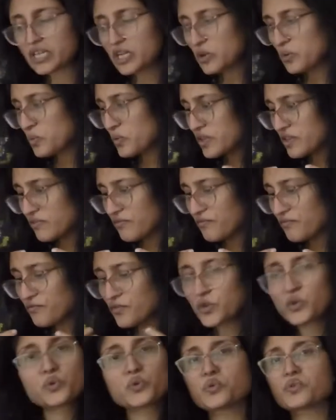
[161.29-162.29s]
with
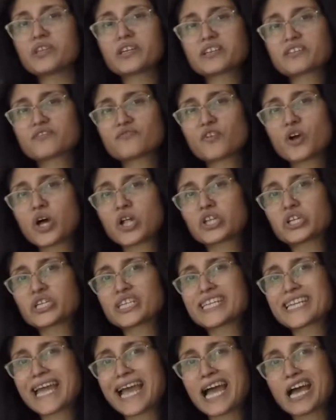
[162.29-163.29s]
food that has fallen
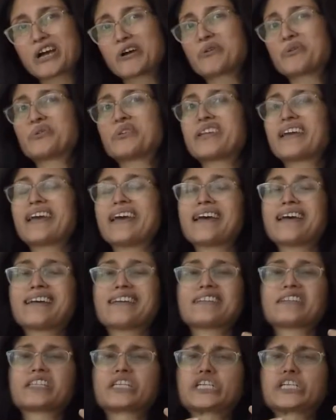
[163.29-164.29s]
down and